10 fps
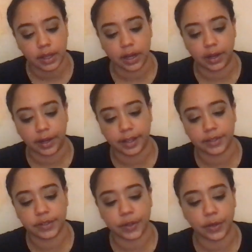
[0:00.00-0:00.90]
All right,
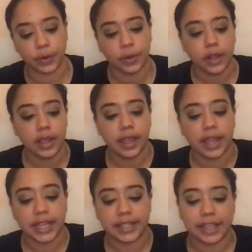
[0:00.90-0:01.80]
so
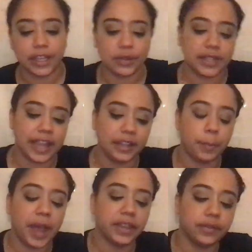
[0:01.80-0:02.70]
it's like you take the
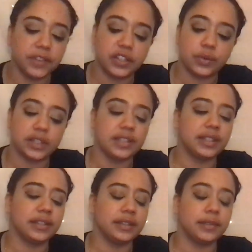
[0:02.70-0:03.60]
path of least
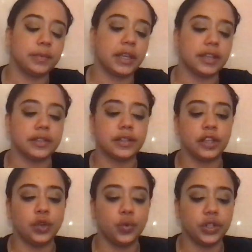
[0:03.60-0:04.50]
resistance because
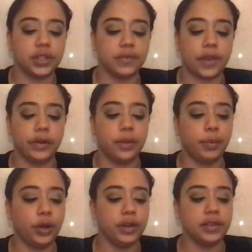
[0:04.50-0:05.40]
you were just very
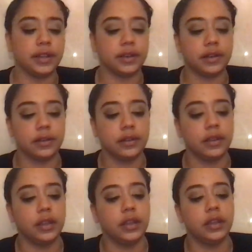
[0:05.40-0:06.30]
burdened here,
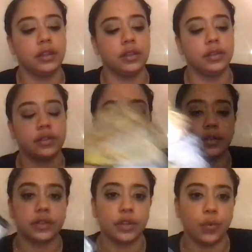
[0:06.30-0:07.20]

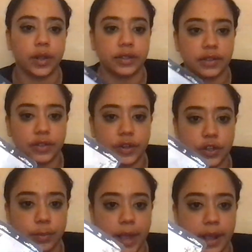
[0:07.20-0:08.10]
so you wanted to turn
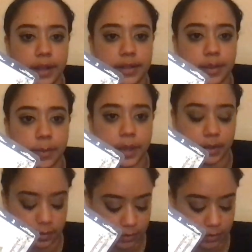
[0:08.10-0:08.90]
your back on something.